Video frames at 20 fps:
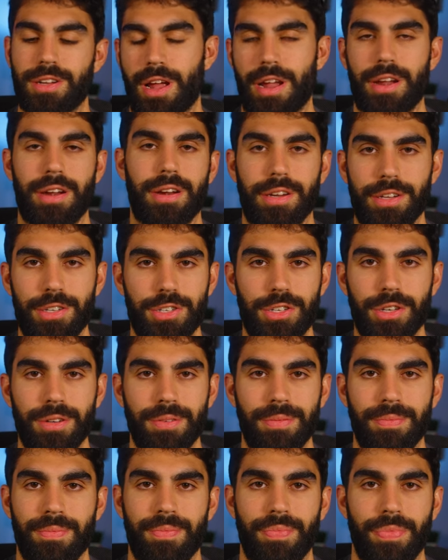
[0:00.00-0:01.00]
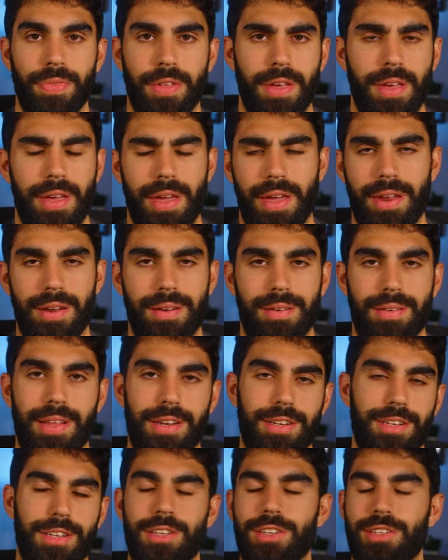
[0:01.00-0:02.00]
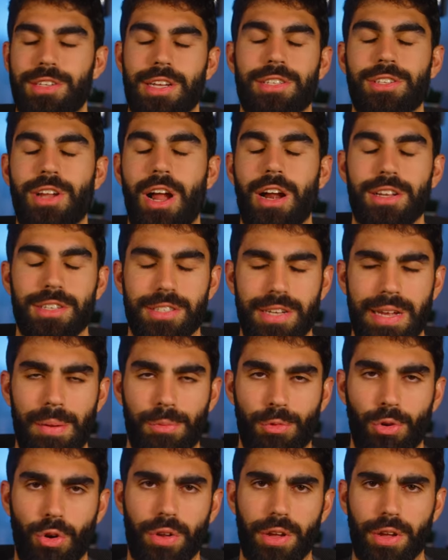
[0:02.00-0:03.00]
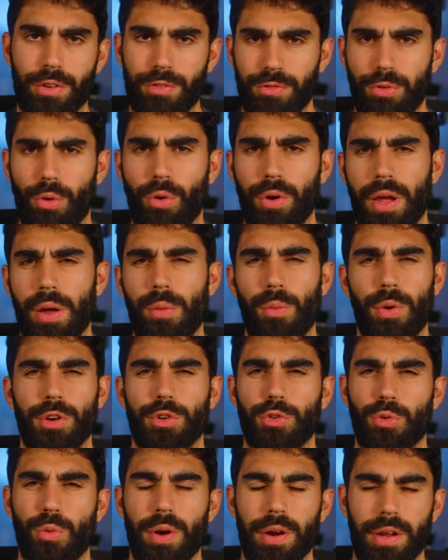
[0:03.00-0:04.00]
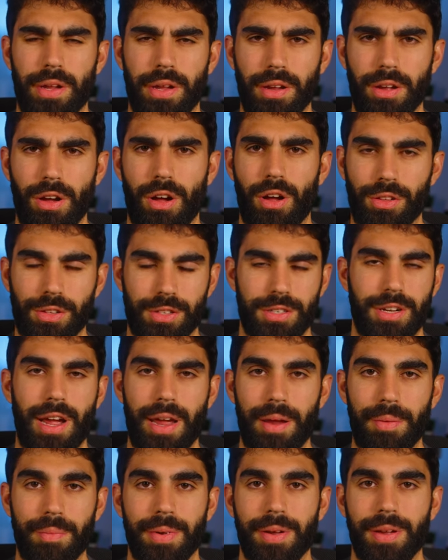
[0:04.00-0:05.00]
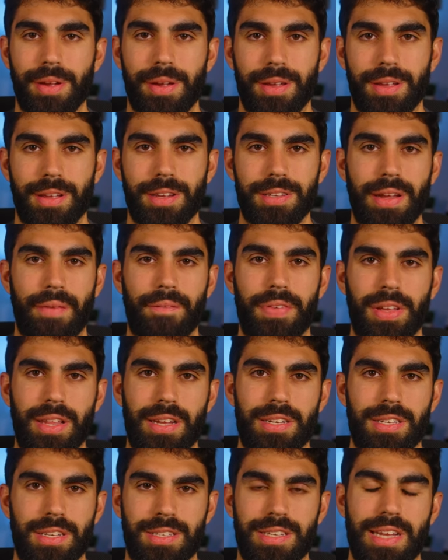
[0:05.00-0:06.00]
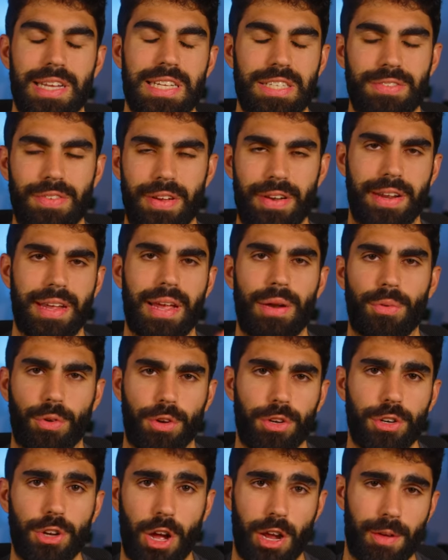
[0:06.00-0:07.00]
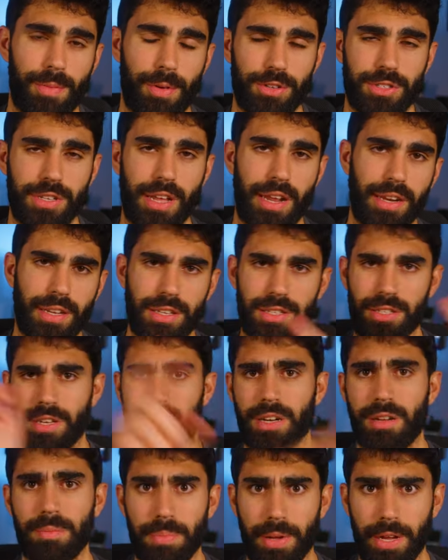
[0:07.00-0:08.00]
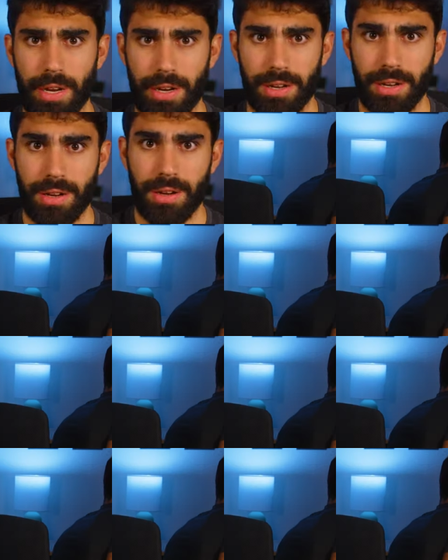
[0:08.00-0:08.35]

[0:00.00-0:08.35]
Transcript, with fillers: not an issue. And that, that's not to say I'm rolling in 4K 120 all the time because I think that's excessive. And again, we're gonna talk about settings in a bit.